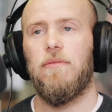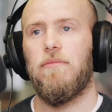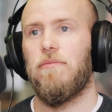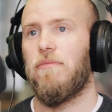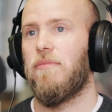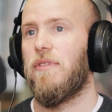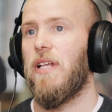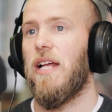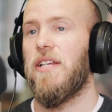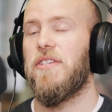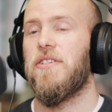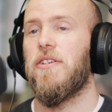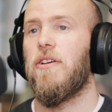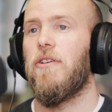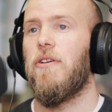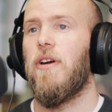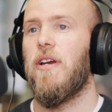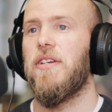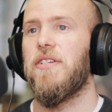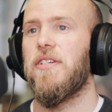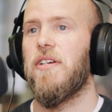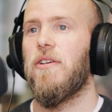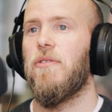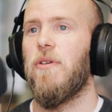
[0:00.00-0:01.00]
That's a
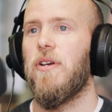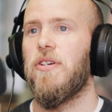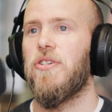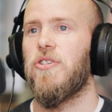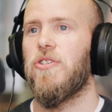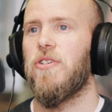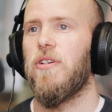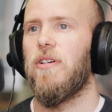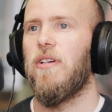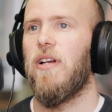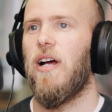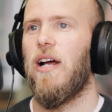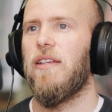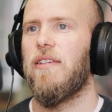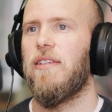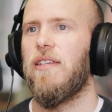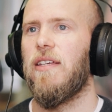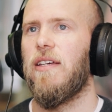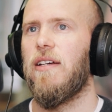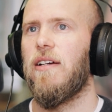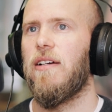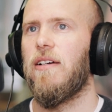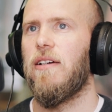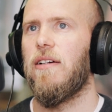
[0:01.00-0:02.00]
crazy question. I
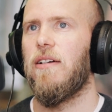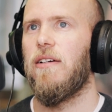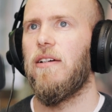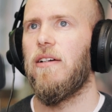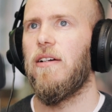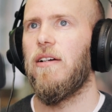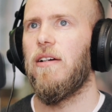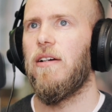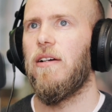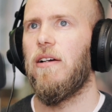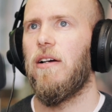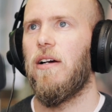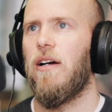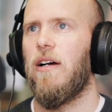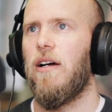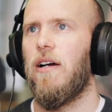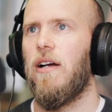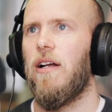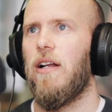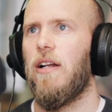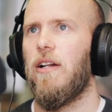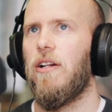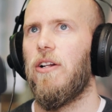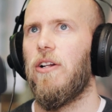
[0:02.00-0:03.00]
think
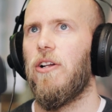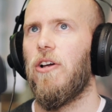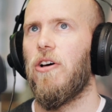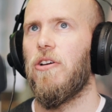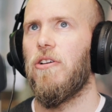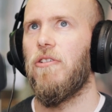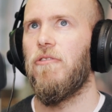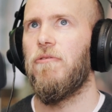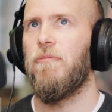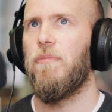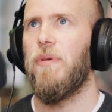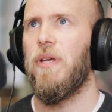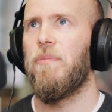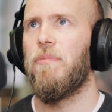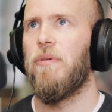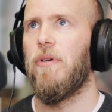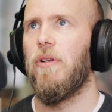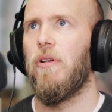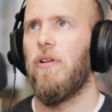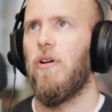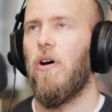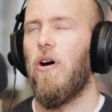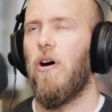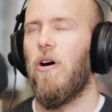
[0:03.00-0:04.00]
a lot of
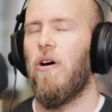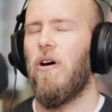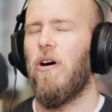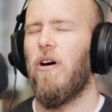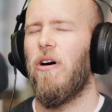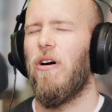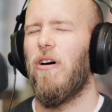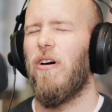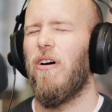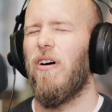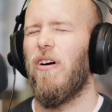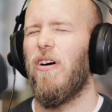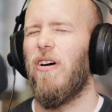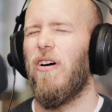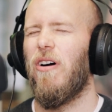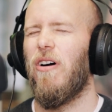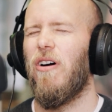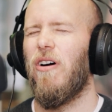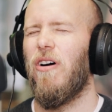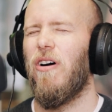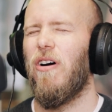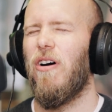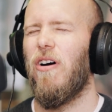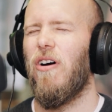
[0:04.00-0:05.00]
people are
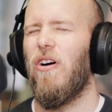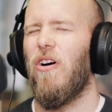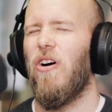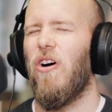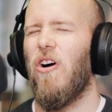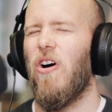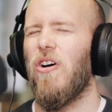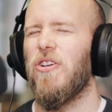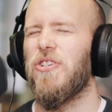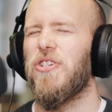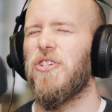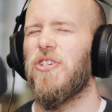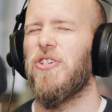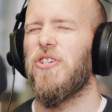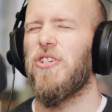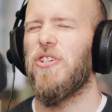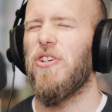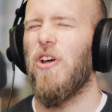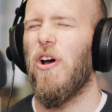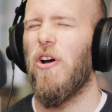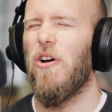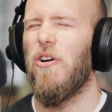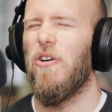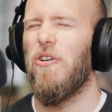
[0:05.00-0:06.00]
are
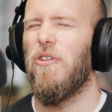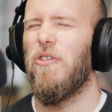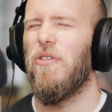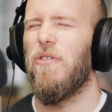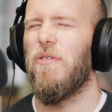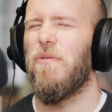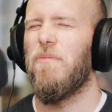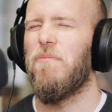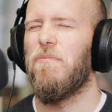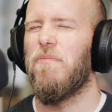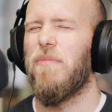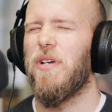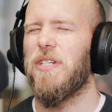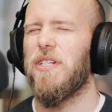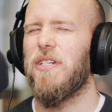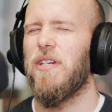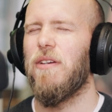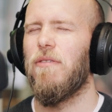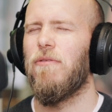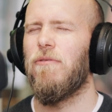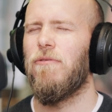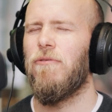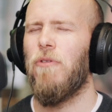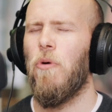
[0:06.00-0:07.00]
so
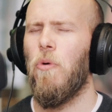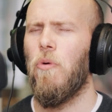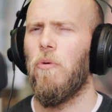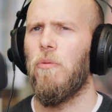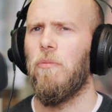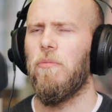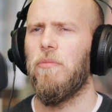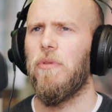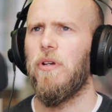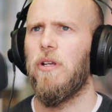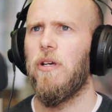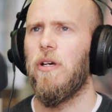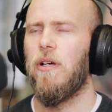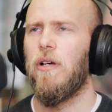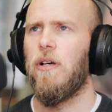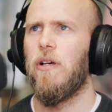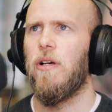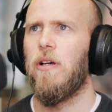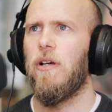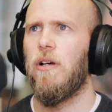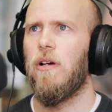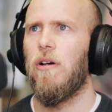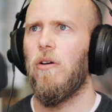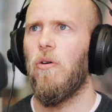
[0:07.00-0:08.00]
misinformed,
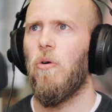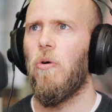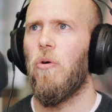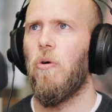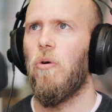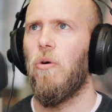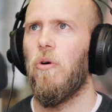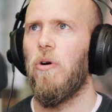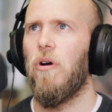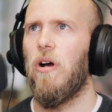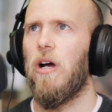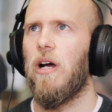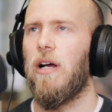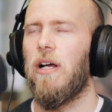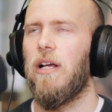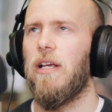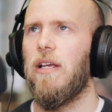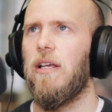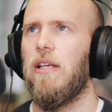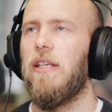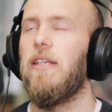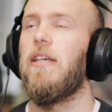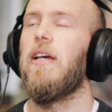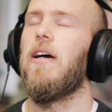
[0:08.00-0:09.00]
or uh,
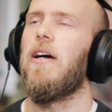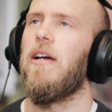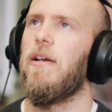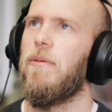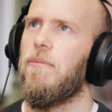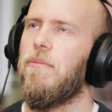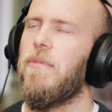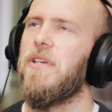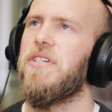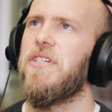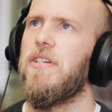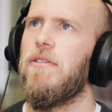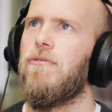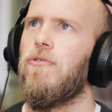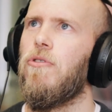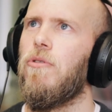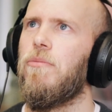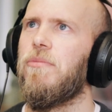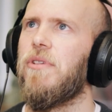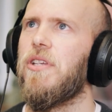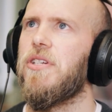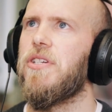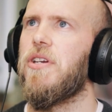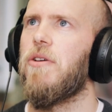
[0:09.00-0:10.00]
yeah,
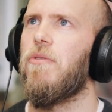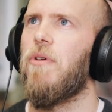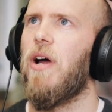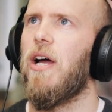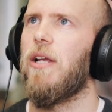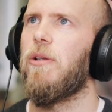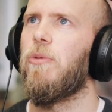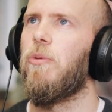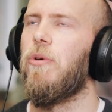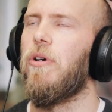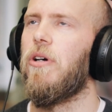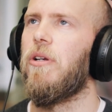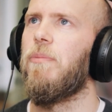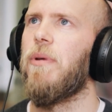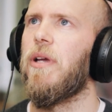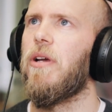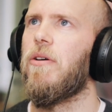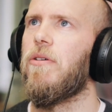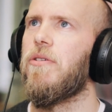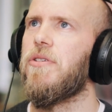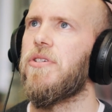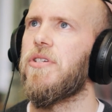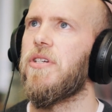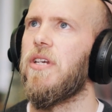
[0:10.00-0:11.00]
misinformed is the right word
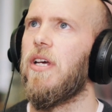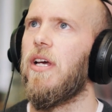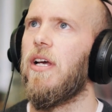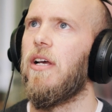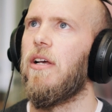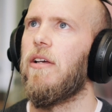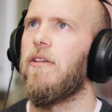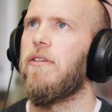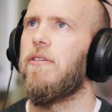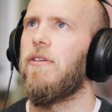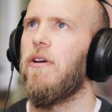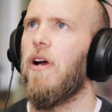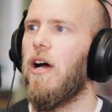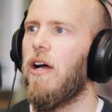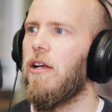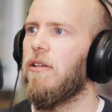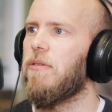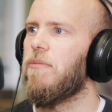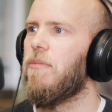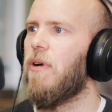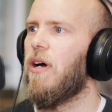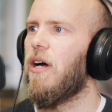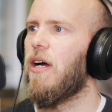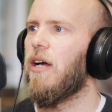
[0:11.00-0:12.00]
because
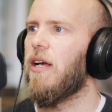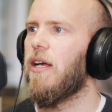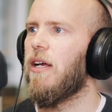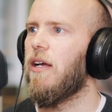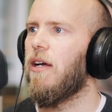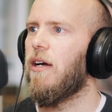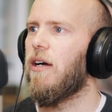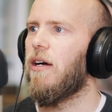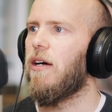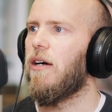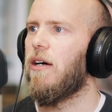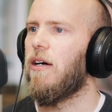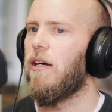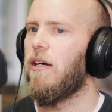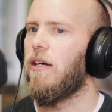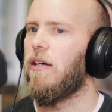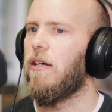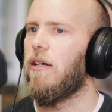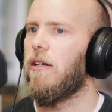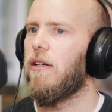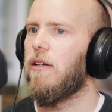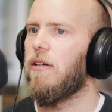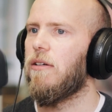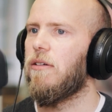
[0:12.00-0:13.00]
throughout my
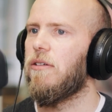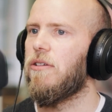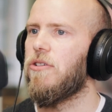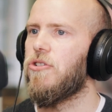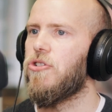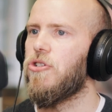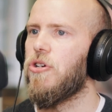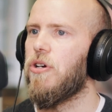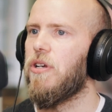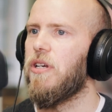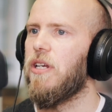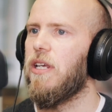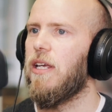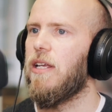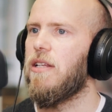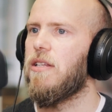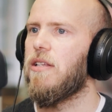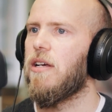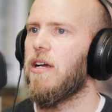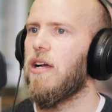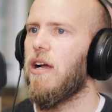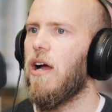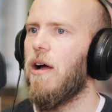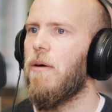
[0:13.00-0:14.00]
uh, journey in
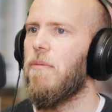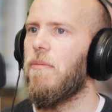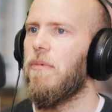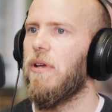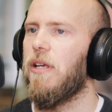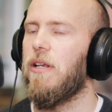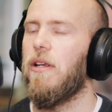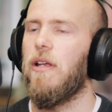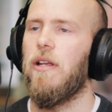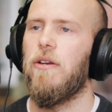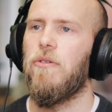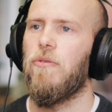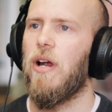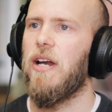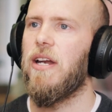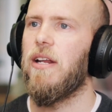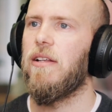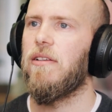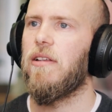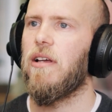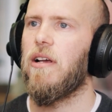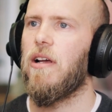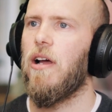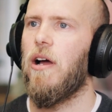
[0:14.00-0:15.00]
the com- in
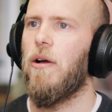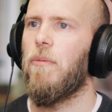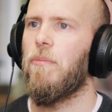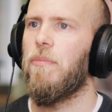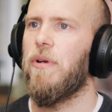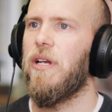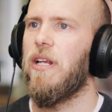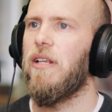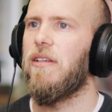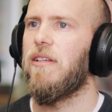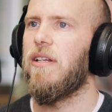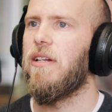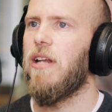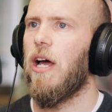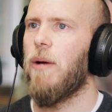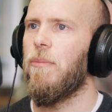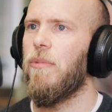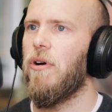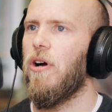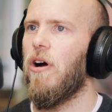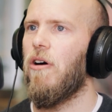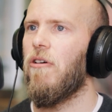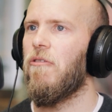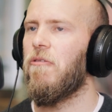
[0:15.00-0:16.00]
running the company, the
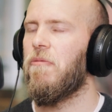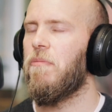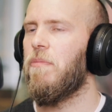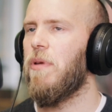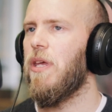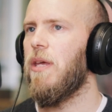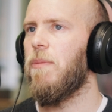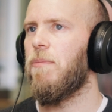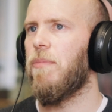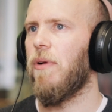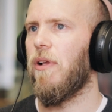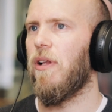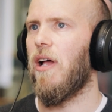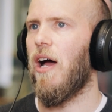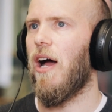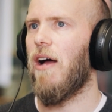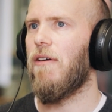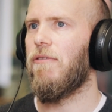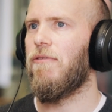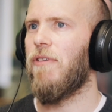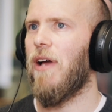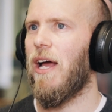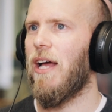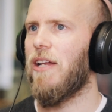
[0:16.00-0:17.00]
number of people
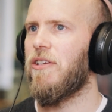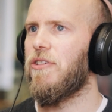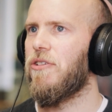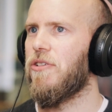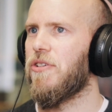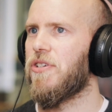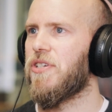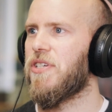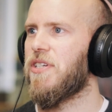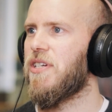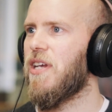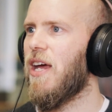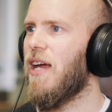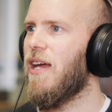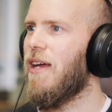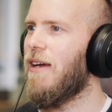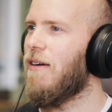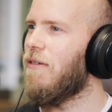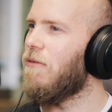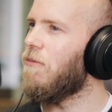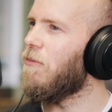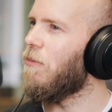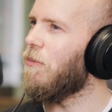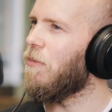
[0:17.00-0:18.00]
I've had to
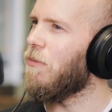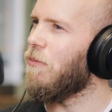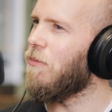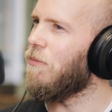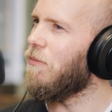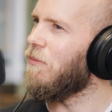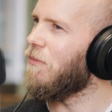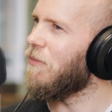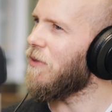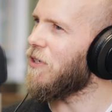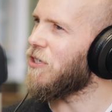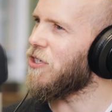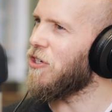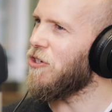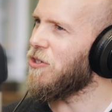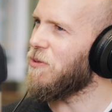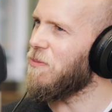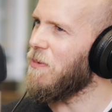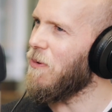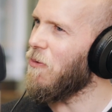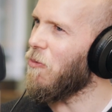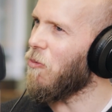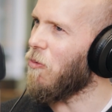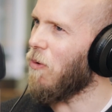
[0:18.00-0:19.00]
say,
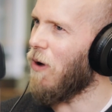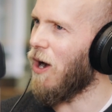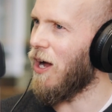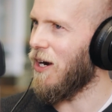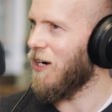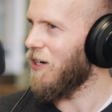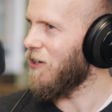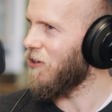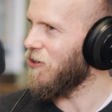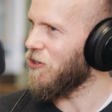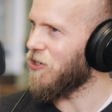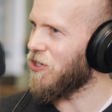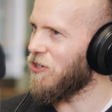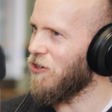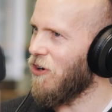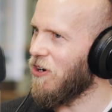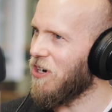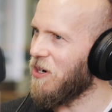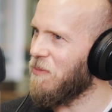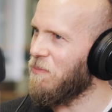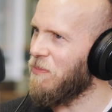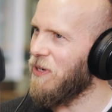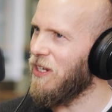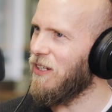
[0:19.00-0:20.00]
"Excuse me, why did you
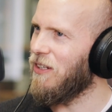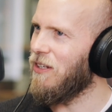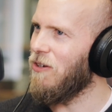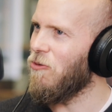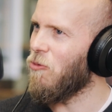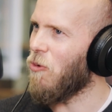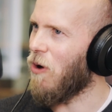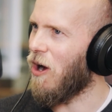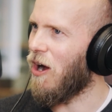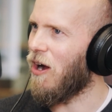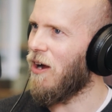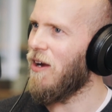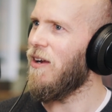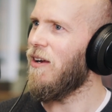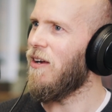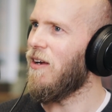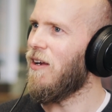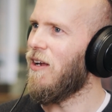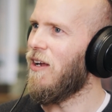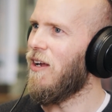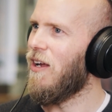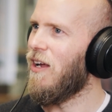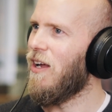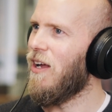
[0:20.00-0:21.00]
start a PTY?"
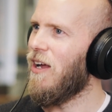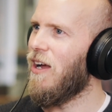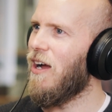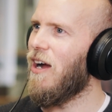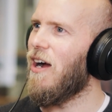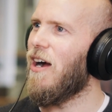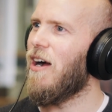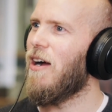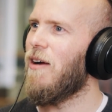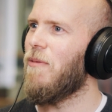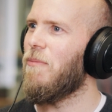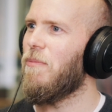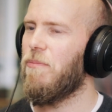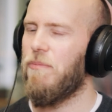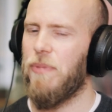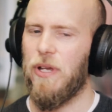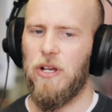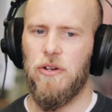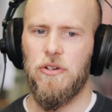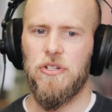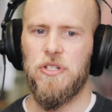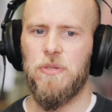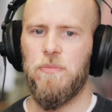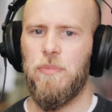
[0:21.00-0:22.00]
Mm. Um,
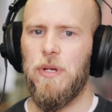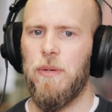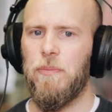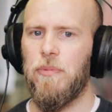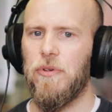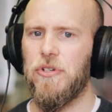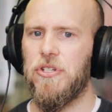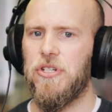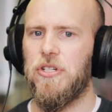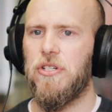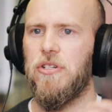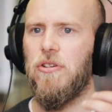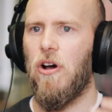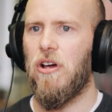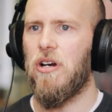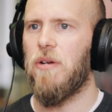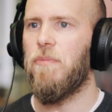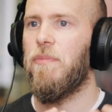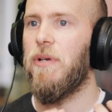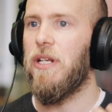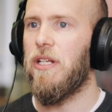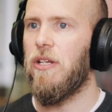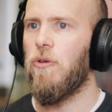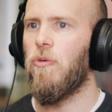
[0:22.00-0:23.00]
because people start a
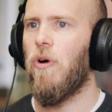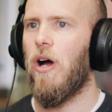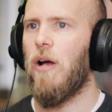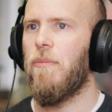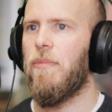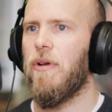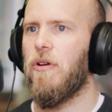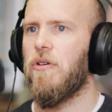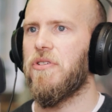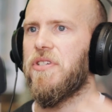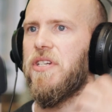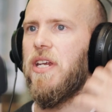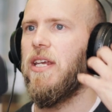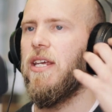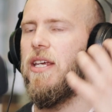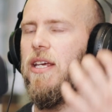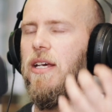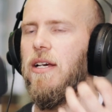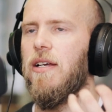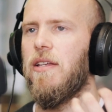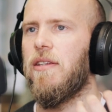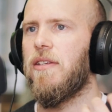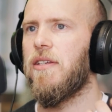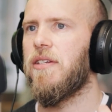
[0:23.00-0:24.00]
PTY because they
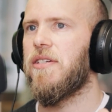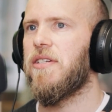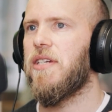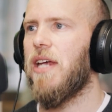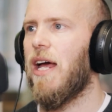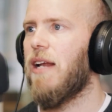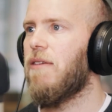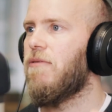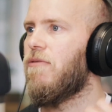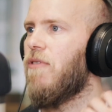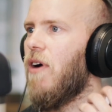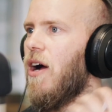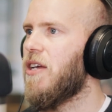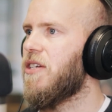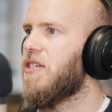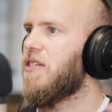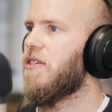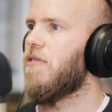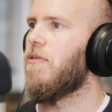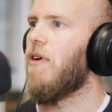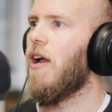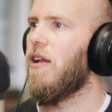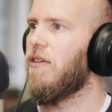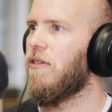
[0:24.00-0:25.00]
hear this
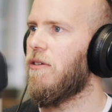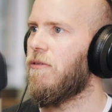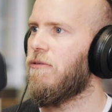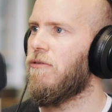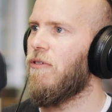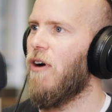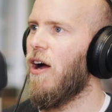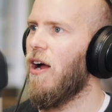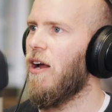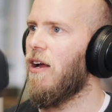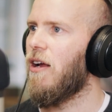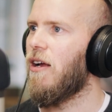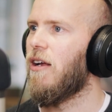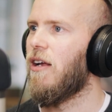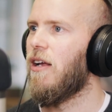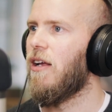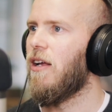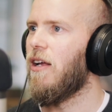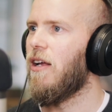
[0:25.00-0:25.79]
advice around the fire,